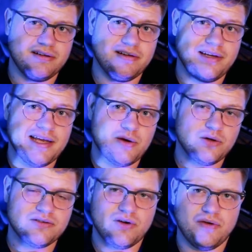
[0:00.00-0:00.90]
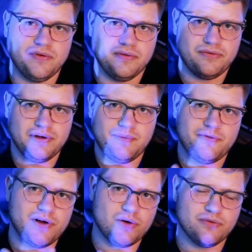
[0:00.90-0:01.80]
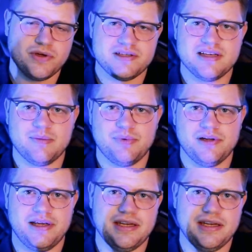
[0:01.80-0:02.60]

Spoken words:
layout of a flip phone, for example,